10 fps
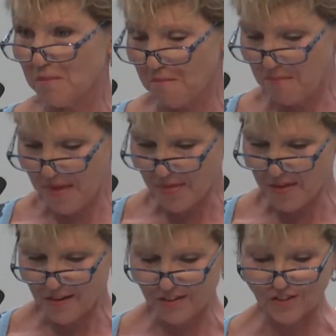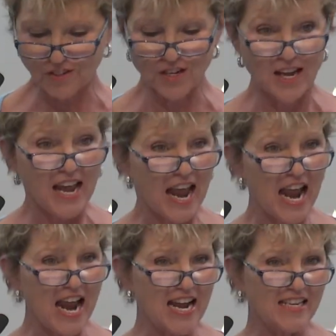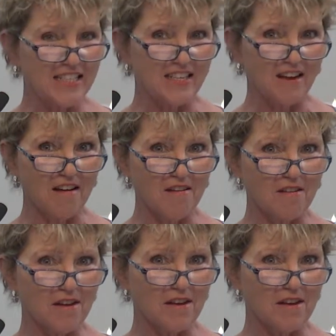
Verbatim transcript: Methodist and uh,